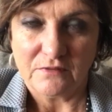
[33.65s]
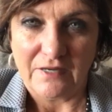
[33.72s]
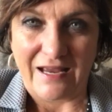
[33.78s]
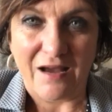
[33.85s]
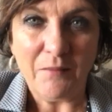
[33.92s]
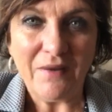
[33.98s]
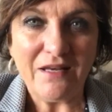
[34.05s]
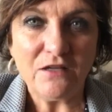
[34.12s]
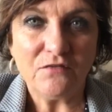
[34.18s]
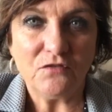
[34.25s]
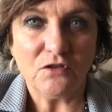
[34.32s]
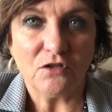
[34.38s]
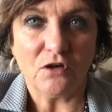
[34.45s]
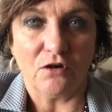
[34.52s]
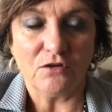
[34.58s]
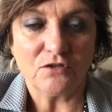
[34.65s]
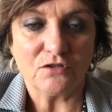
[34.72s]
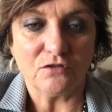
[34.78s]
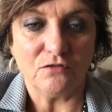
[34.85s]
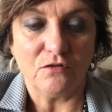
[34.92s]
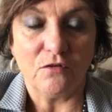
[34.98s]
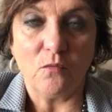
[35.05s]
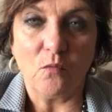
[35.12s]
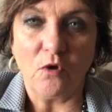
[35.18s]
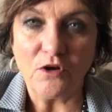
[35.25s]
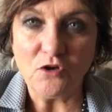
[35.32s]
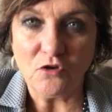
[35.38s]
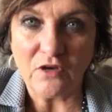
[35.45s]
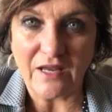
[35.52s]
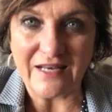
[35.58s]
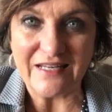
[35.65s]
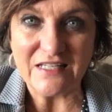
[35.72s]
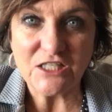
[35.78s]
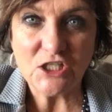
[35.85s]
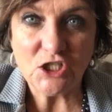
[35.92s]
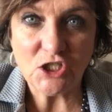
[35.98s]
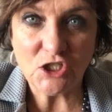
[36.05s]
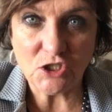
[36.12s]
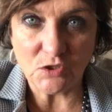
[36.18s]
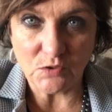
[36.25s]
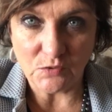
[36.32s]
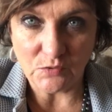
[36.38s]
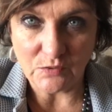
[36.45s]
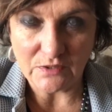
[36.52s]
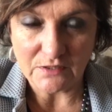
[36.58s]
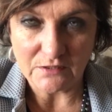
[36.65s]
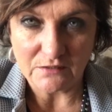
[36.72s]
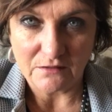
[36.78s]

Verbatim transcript: How many of you go to what you can do?